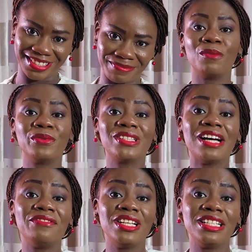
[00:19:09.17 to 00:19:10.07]
Computer
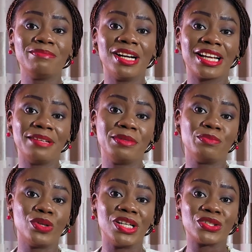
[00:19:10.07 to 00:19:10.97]
Village Market
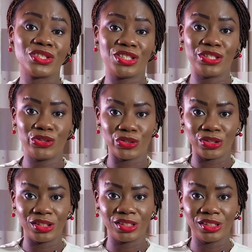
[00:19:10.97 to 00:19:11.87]
People Association